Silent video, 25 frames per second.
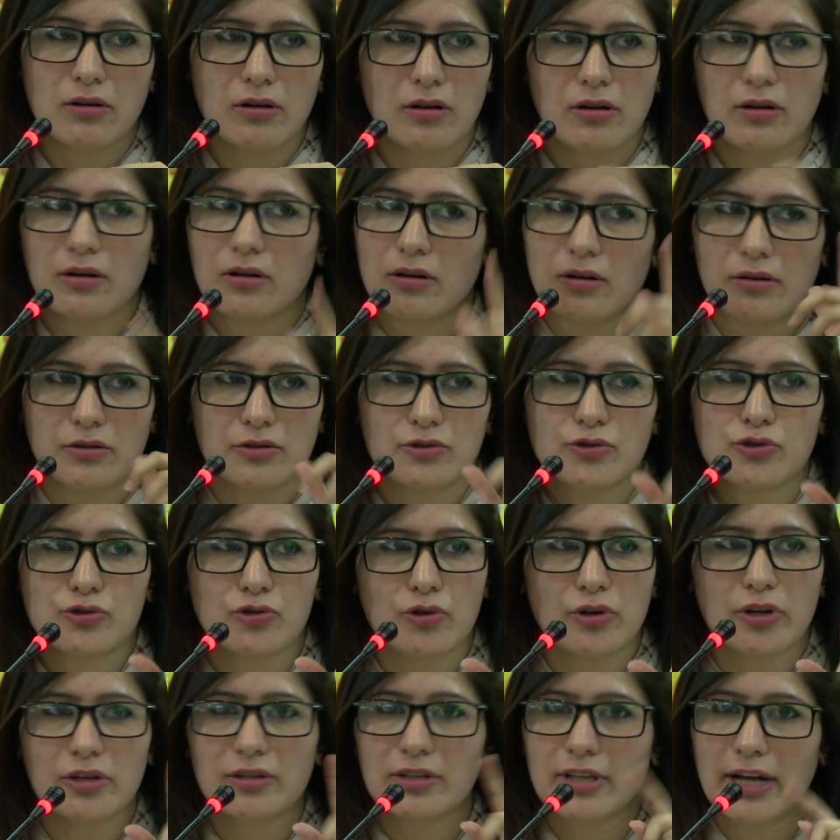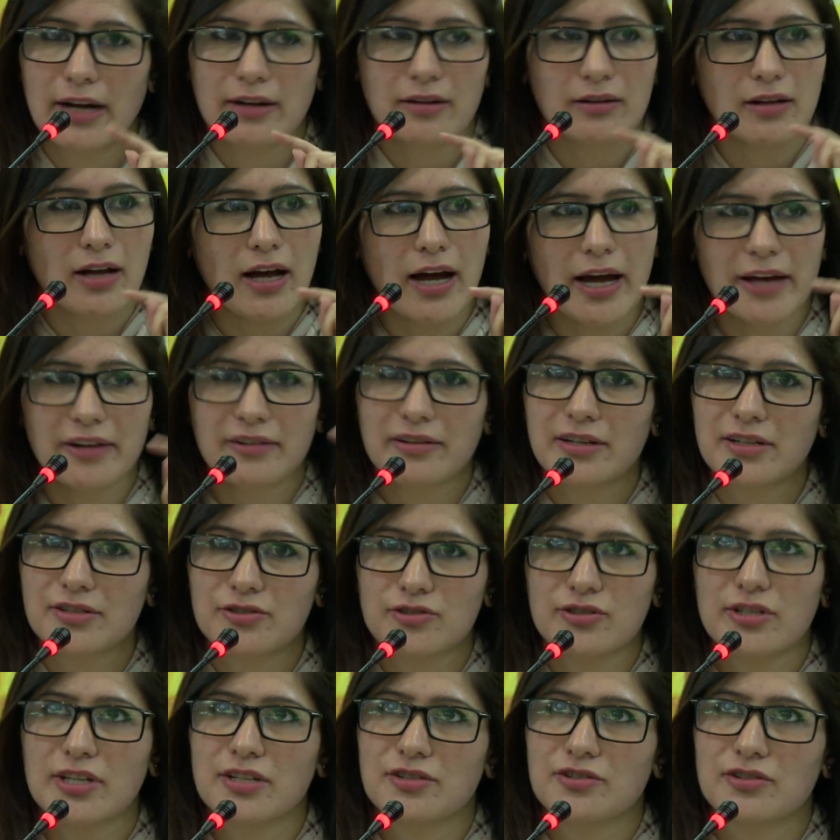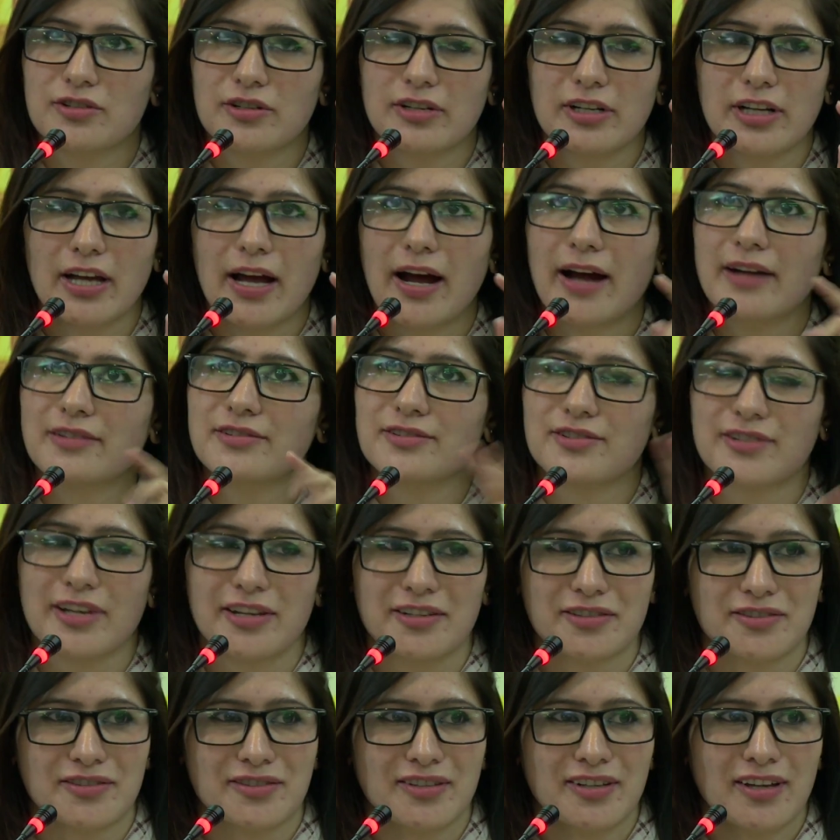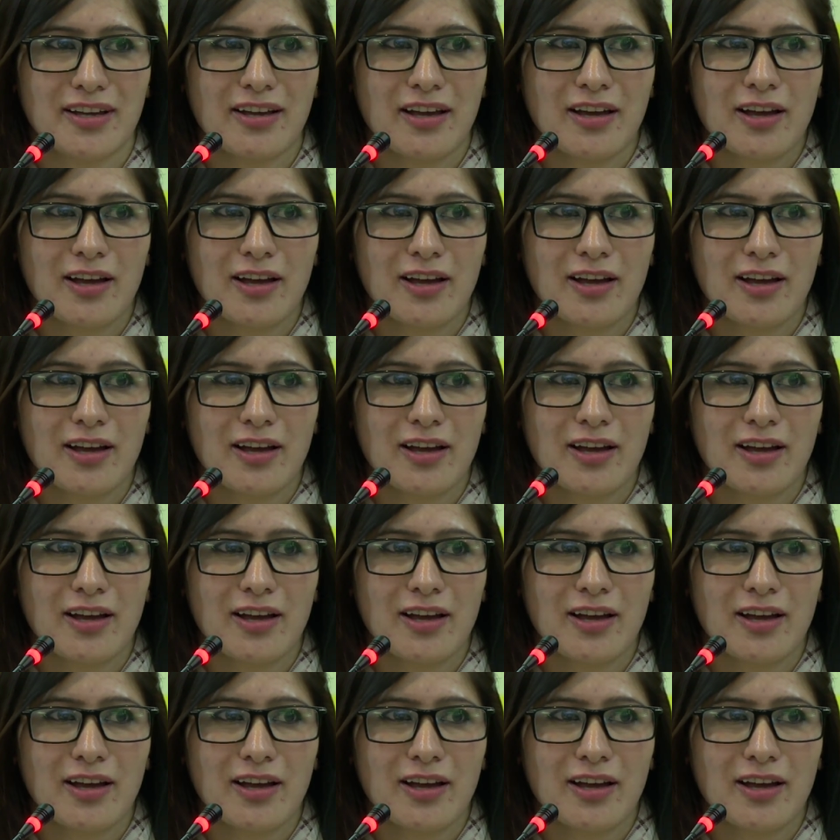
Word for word: uh, sure that i reached yesterday at 6